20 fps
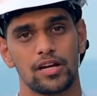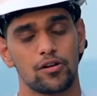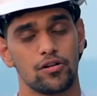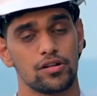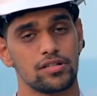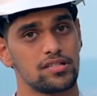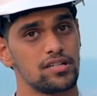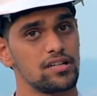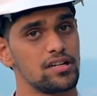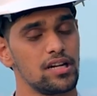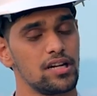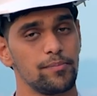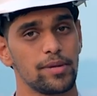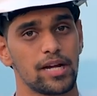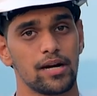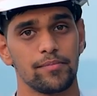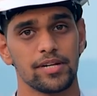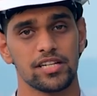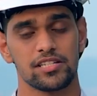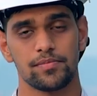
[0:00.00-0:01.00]
are constantly
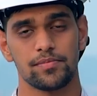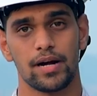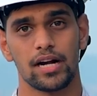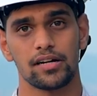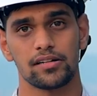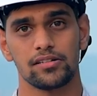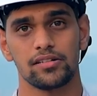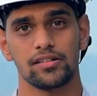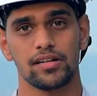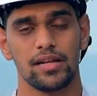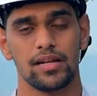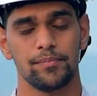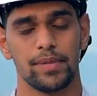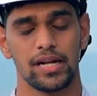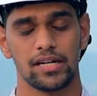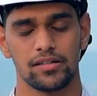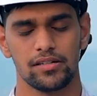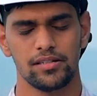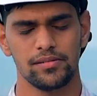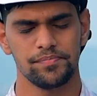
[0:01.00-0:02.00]
becoming smarter and
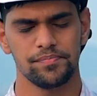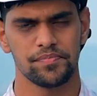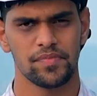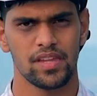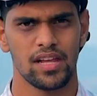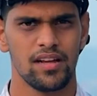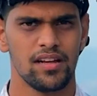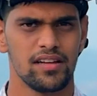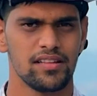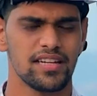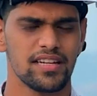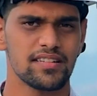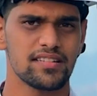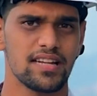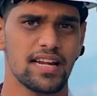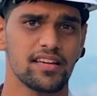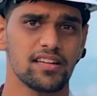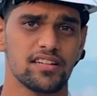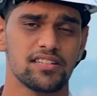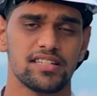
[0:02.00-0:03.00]
better, things
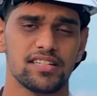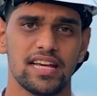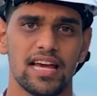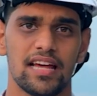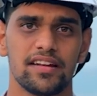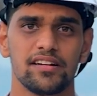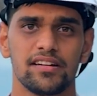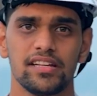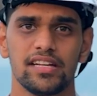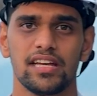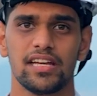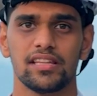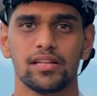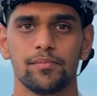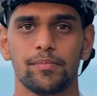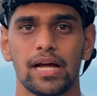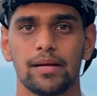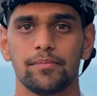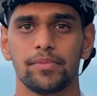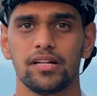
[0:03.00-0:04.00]
like Christianity and the
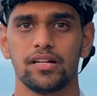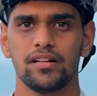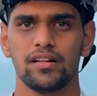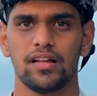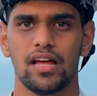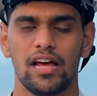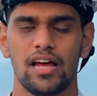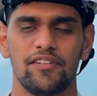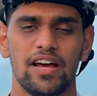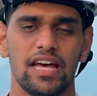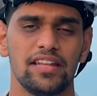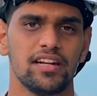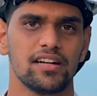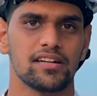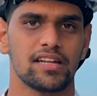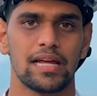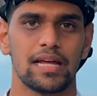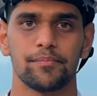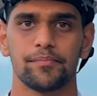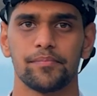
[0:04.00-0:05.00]
Bible have had their
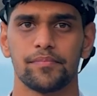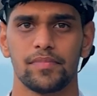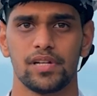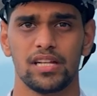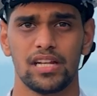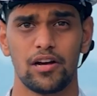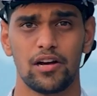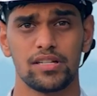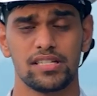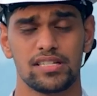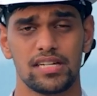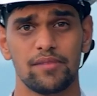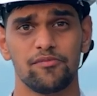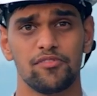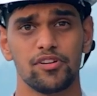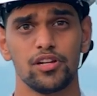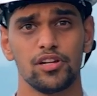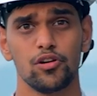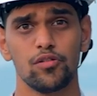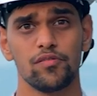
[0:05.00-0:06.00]
time. Now it's time for
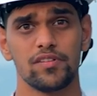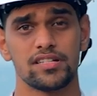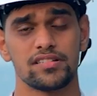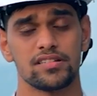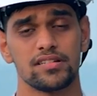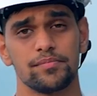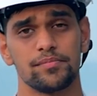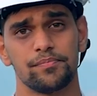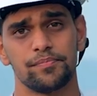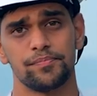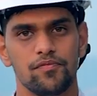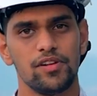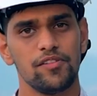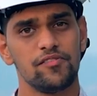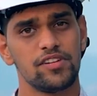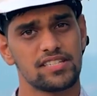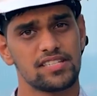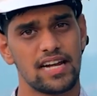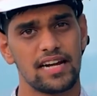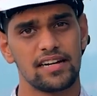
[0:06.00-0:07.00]
new wisdom. We've
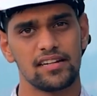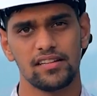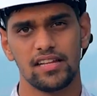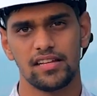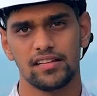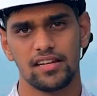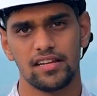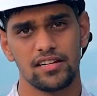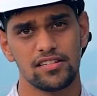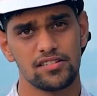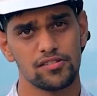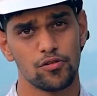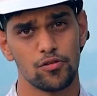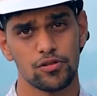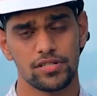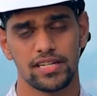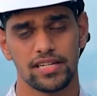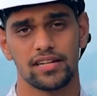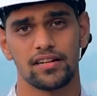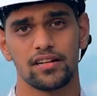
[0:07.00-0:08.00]
decided that there is no
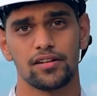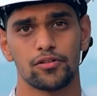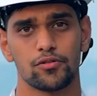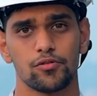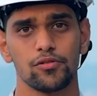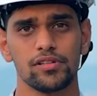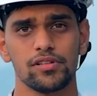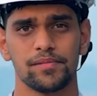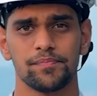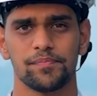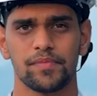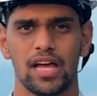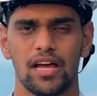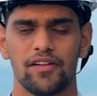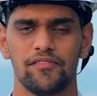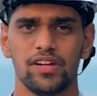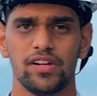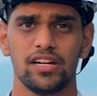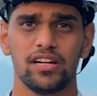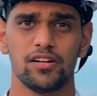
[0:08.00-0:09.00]
single truth,
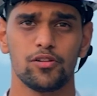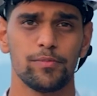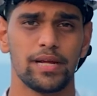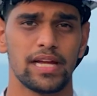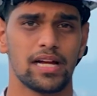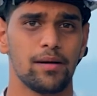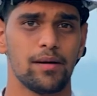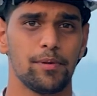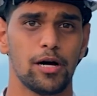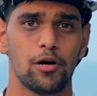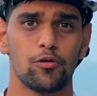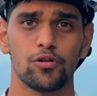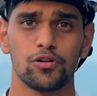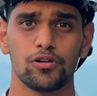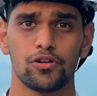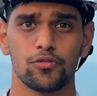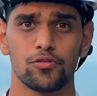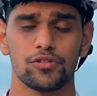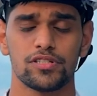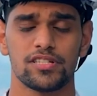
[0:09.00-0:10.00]
and we need to make up our own
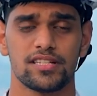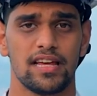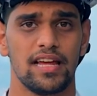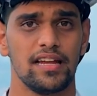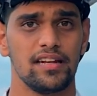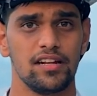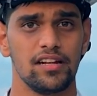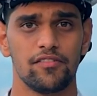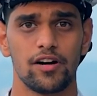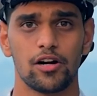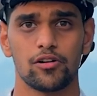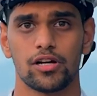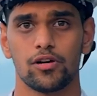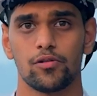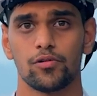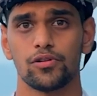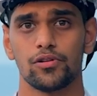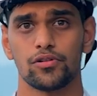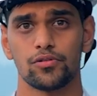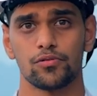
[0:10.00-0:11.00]
truths and live out our
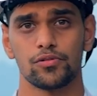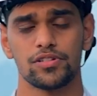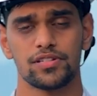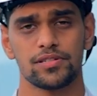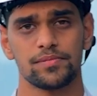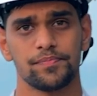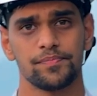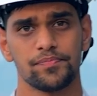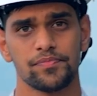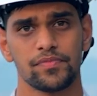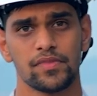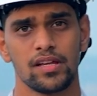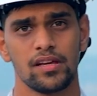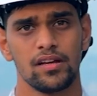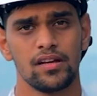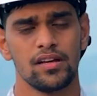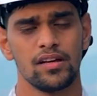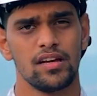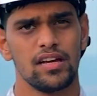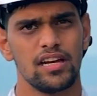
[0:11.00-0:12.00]
own truths.
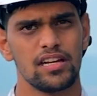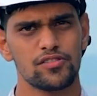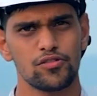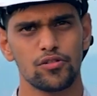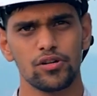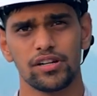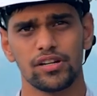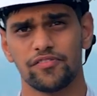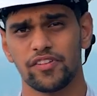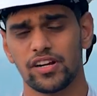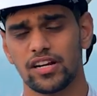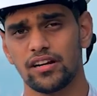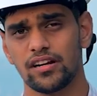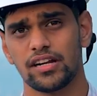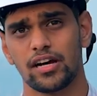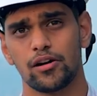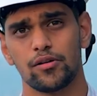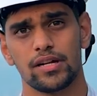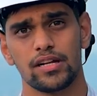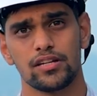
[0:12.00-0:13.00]
It's so difficult
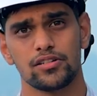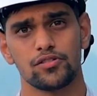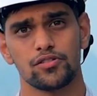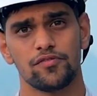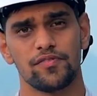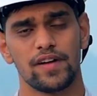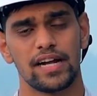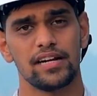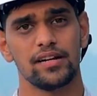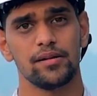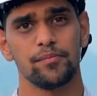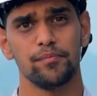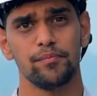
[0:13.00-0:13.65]
nowadays to find